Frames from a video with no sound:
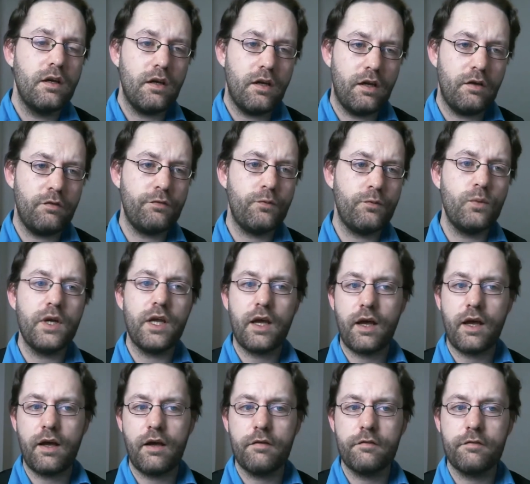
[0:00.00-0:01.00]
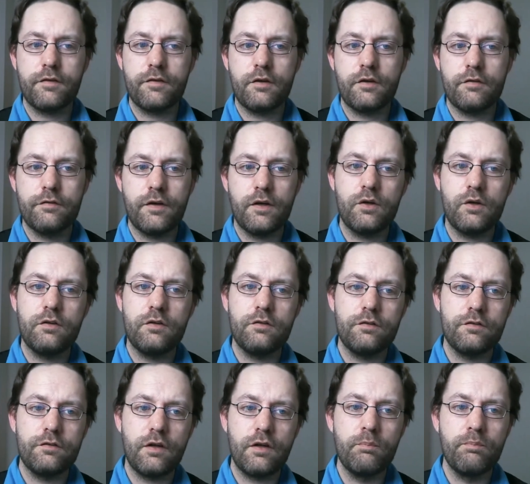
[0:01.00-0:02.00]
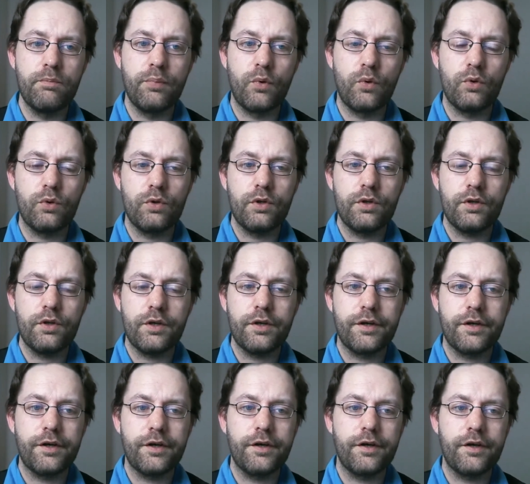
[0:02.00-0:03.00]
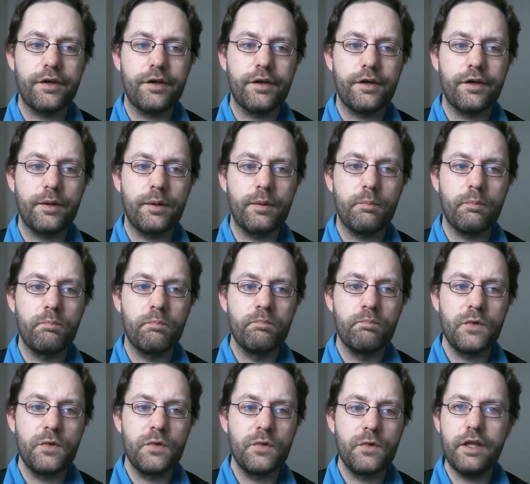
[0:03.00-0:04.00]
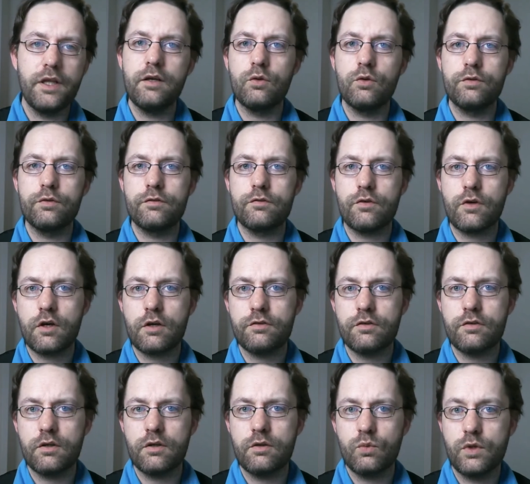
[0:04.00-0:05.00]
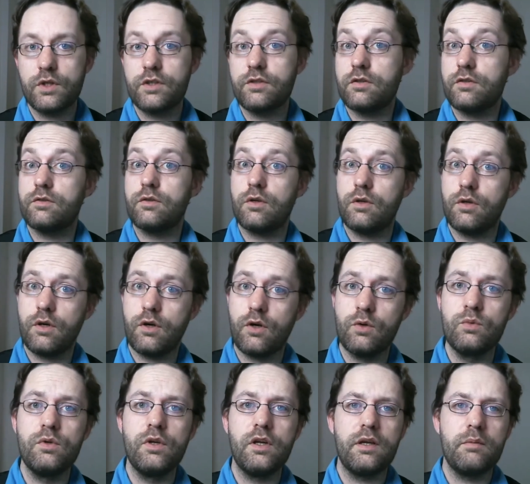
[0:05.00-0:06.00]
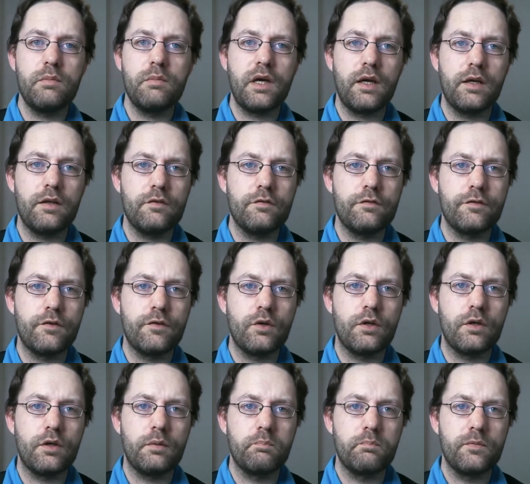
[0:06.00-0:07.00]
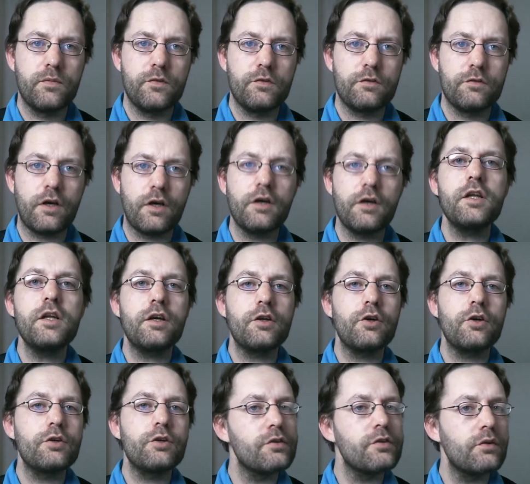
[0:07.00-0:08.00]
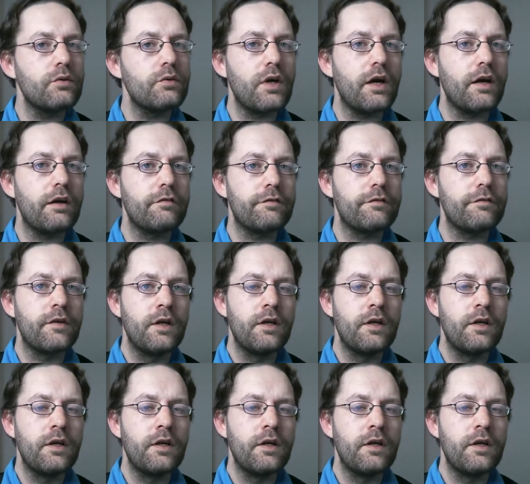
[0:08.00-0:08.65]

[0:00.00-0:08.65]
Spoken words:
If we have a very simple legal structure which is only made for signing an autograph,